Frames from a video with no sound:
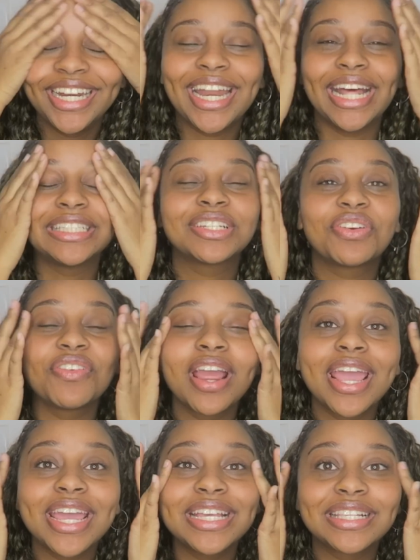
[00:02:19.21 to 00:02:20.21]
That's
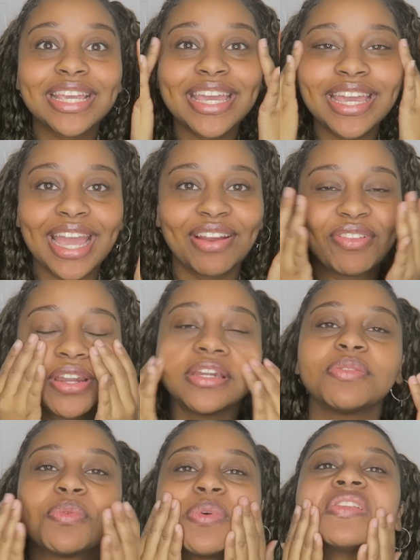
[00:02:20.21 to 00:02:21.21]
crazy. I
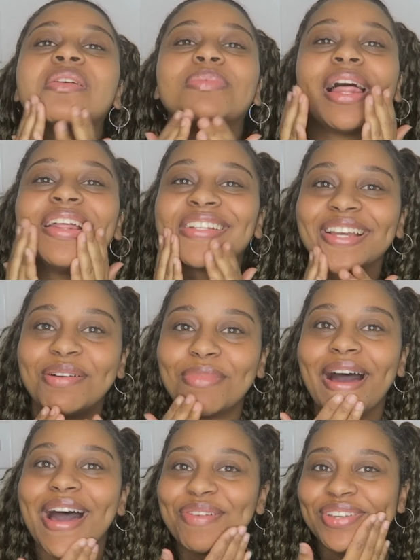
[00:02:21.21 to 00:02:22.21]
really wasn't planning to come
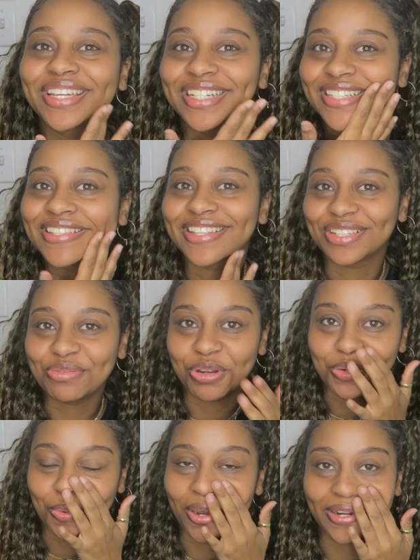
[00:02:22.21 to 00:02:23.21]
back because this is too
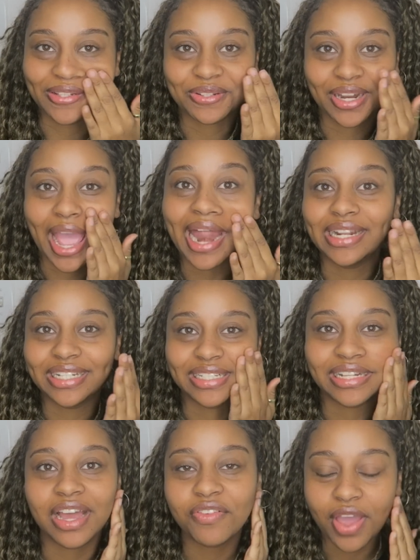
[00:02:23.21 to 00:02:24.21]
much work, this whole like editing
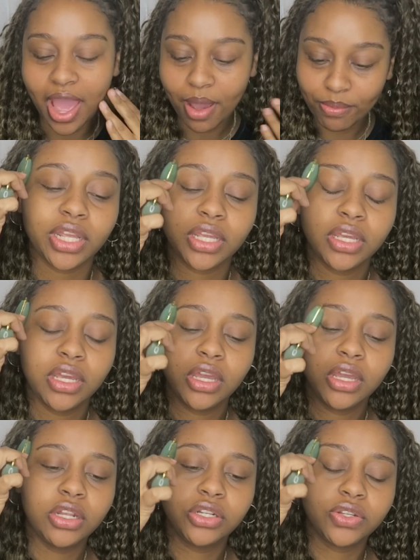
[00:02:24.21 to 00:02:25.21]
stuff. I really
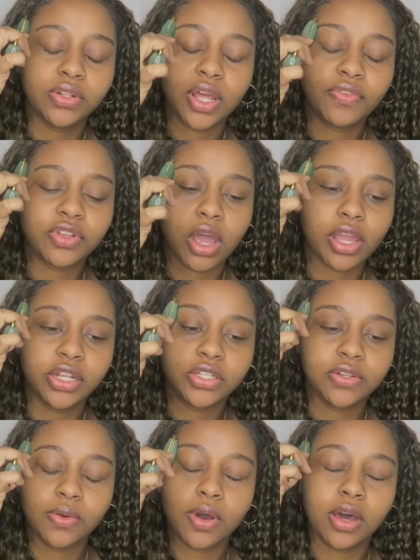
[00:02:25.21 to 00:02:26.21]
do love talking
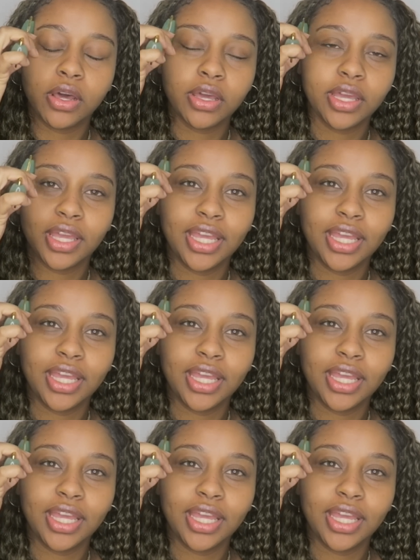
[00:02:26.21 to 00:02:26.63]
to you all.